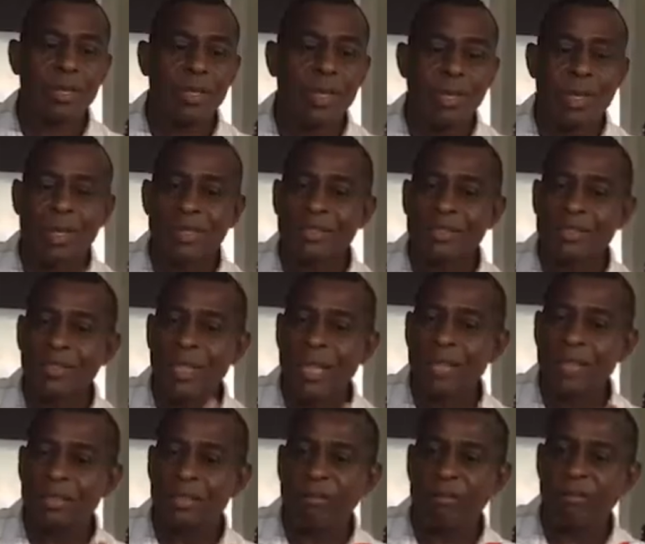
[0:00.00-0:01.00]
a slice of
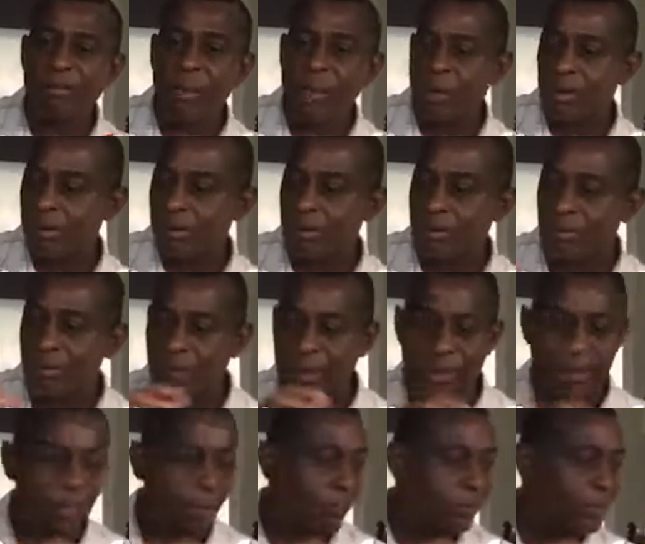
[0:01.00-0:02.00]
mango as well. That
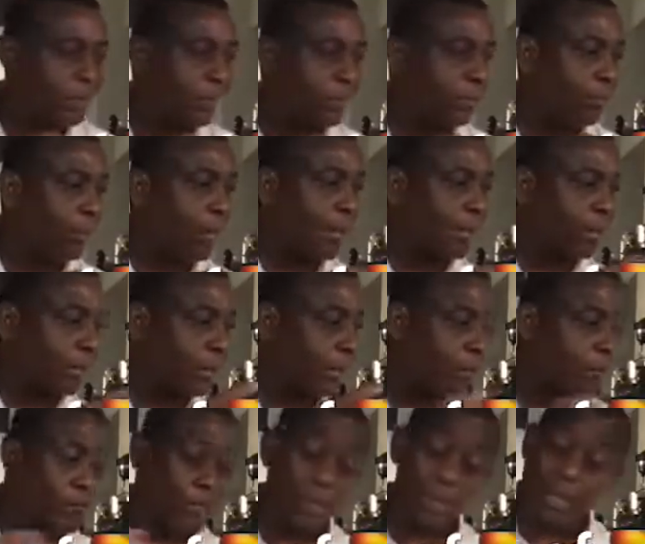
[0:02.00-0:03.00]
was in the blender,
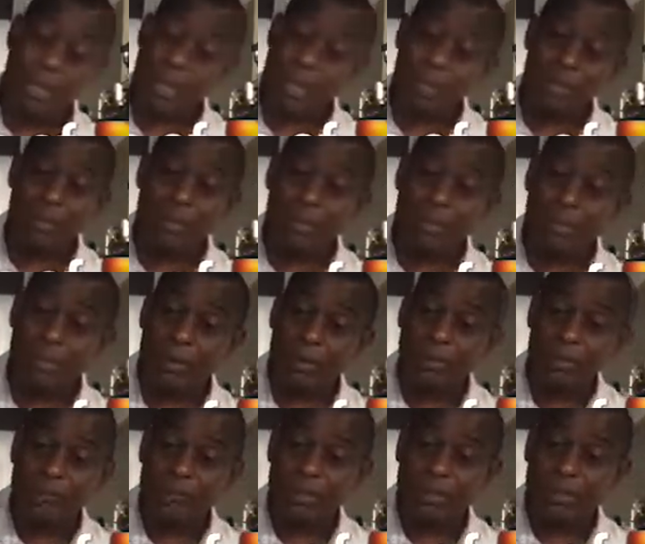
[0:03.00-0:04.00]
and that gives
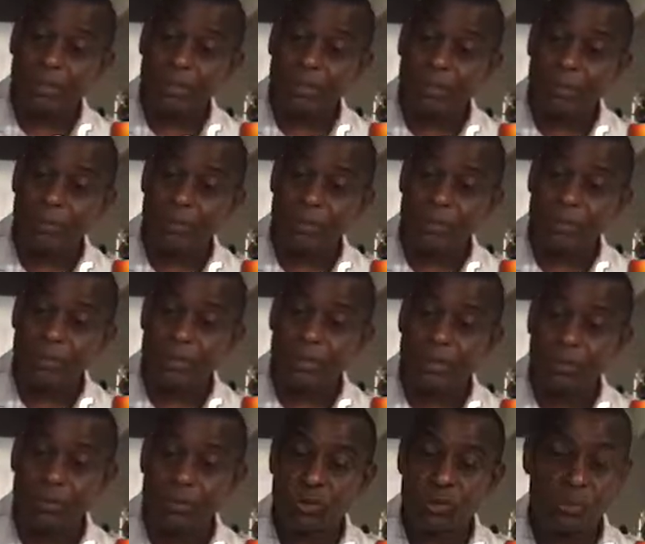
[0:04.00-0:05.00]
it some
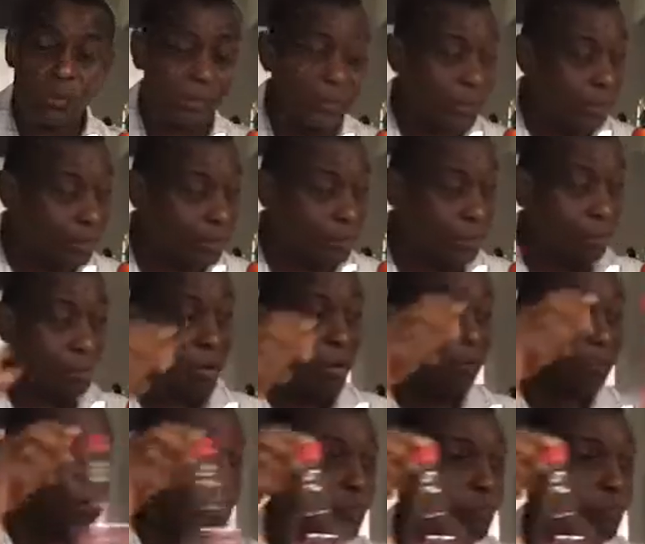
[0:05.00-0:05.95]
sweetness, so I don't have to use